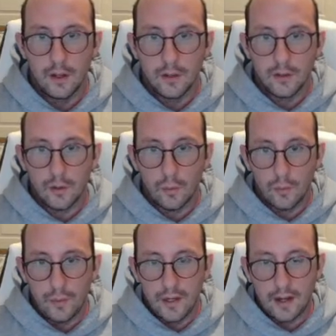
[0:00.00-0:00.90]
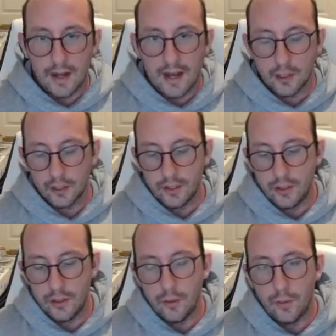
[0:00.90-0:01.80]
So what we can actually
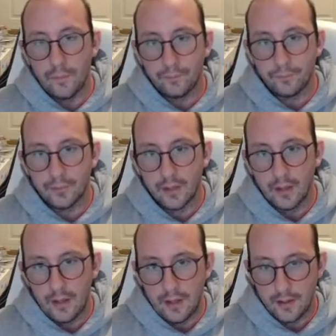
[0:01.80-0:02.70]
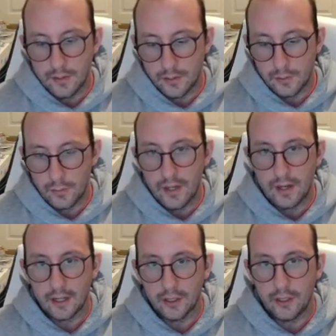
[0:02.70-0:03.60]
do is we can
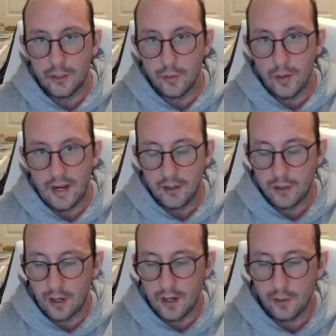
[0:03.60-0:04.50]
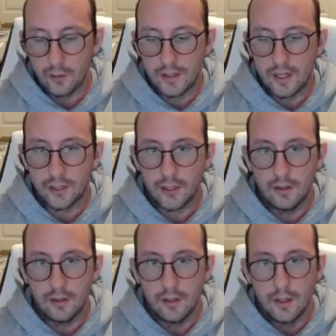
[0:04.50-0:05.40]
actually do a dot
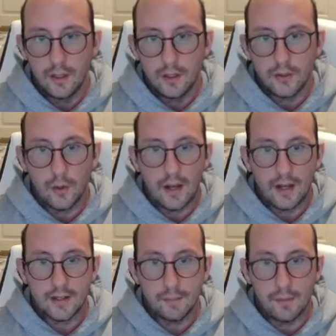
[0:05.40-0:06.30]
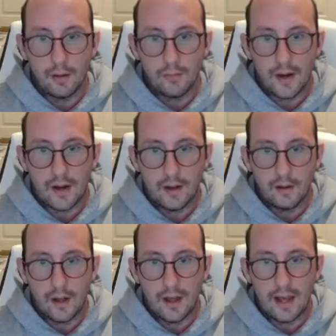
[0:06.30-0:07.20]
notation. So X M L
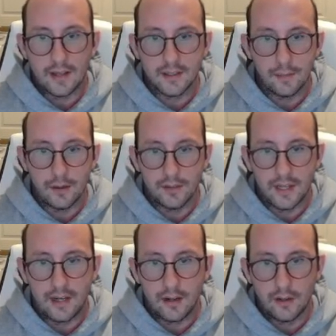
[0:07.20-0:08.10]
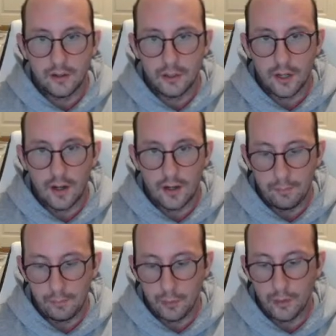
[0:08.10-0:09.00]
file, uh, X M L data dot
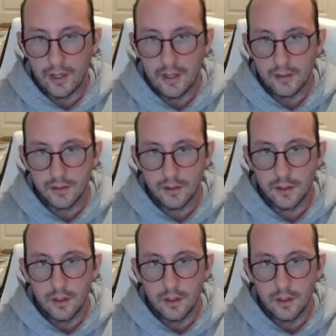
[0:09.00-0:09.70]
employees,